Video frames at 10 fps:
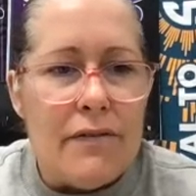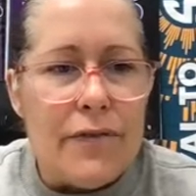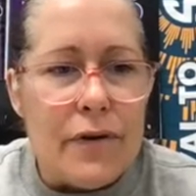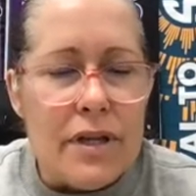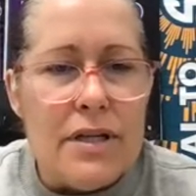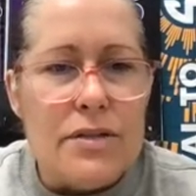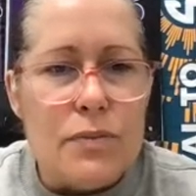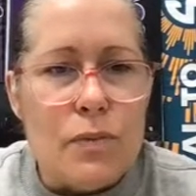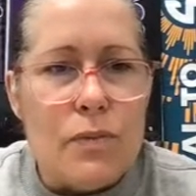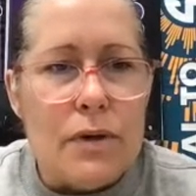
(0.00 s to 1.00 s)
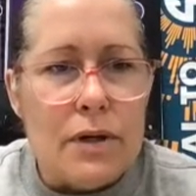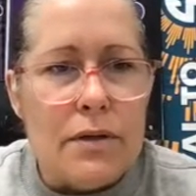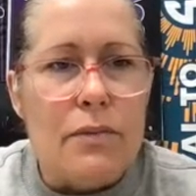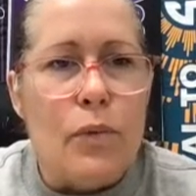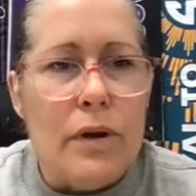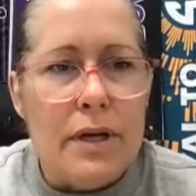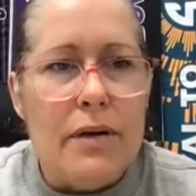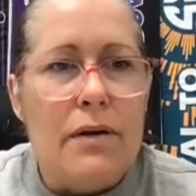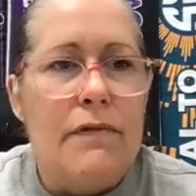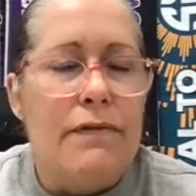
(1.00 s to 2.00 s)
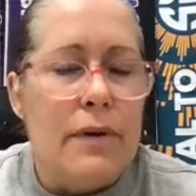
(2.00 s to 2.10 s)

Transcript: for these women,